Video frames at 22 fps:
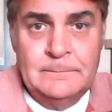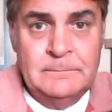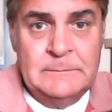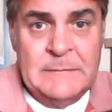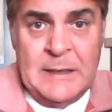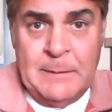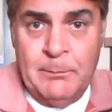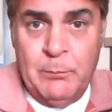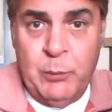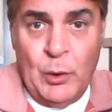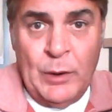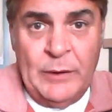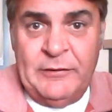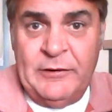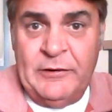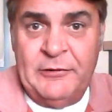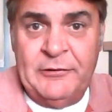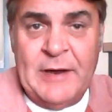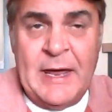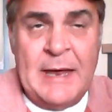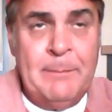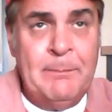I think Boise
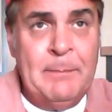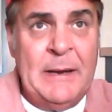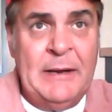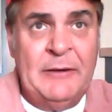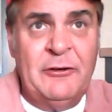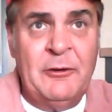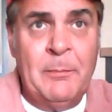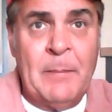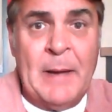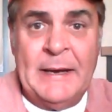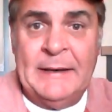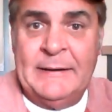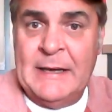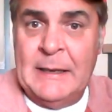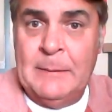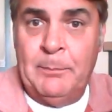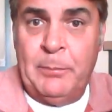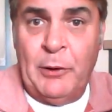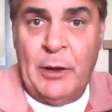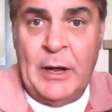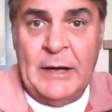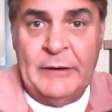State beats them by
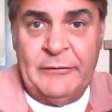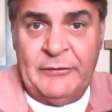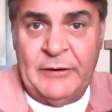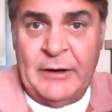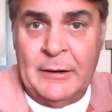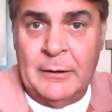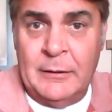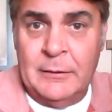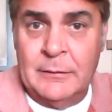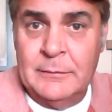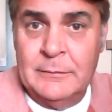10 plus here.